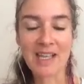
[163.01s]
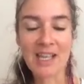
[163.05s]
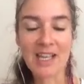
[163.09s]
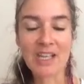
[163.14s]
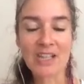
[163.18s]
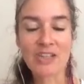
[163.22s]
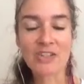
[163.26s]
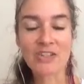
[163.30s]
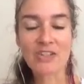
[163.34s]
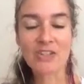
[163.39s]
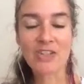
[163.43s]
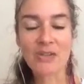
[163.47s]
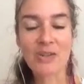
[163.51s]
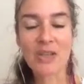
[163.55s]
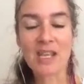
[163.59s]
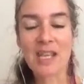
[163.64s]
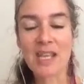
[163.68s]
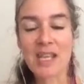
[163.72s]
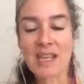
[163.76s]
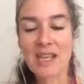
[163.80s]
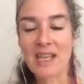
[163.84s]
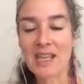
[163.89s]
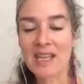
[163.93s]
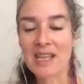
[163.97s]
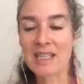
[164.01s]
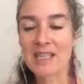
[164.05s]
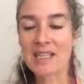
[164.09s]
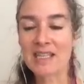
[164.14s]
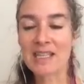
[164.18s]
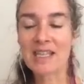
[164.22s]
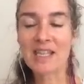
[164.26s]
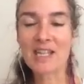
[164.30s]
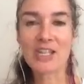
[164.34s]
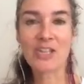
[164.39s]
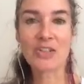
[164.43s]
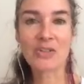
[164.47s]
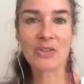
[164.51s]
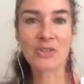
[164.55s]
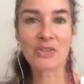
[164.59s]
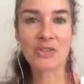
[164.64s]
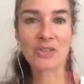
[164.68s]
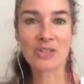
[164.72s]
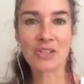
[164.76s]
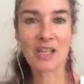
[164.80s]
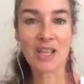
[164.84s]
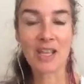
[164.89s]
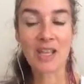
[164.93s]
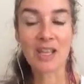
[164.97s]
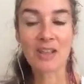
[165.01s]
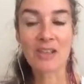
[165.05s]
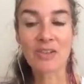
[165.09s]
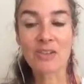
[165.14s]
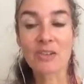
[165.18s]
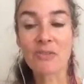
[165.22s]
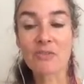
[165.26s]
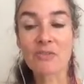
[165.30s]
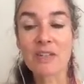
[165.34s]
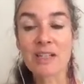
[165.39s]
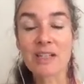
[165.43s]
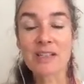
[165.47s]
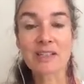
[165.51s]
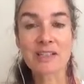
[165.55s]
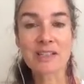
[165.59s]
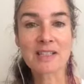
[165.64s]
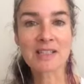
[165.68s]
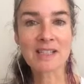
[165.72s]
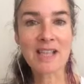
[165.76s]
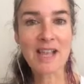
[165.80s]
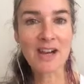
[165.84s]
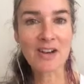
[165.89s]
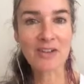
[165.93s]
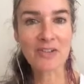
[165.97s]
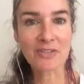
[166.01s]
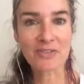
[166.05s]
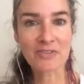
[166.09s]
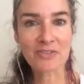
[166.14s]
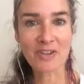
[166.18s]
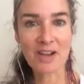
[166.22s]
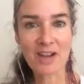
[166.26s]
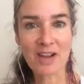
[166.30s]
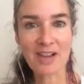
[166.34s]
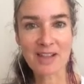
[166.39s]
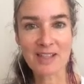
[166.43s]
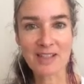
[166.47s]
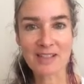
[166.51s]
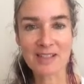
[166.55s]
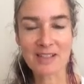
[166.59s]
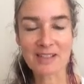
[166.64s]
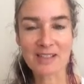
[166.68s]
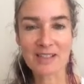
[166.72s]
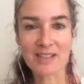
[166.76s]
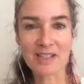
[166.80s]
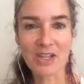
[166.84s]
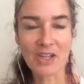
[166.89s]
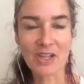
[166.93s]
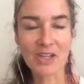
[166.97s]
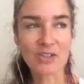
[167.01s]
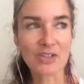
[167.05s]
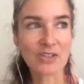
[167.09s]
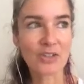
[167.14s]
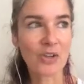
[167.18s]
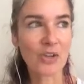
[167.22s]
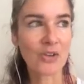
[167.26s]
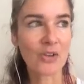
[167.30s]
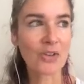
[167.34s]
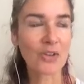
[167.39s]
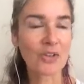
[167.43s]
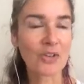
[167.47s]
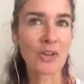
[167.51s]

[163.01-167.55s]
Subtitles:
And so here he continues, the real sacrifice, so,